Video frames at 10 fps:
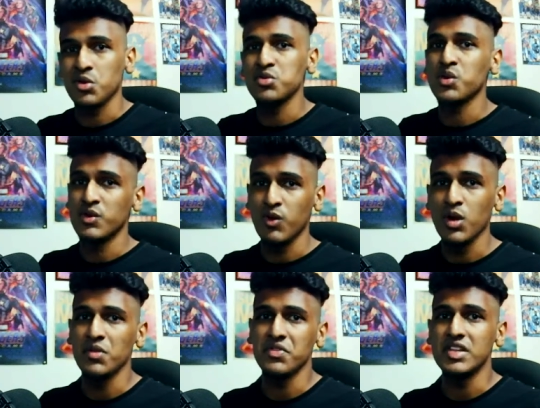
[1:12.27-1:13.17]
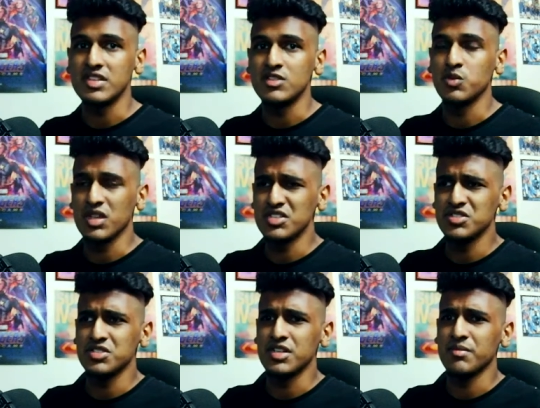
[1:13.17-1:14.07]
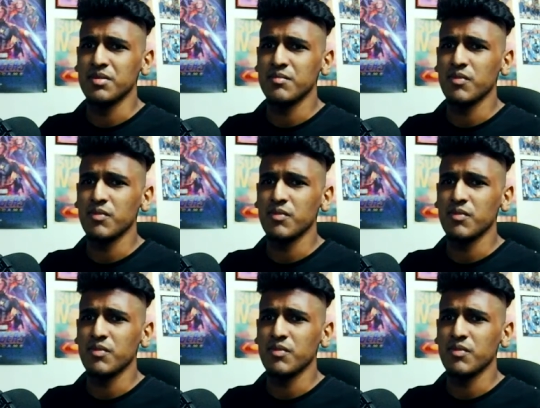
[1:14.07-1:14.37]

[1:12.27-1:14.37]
also involved in this relationship.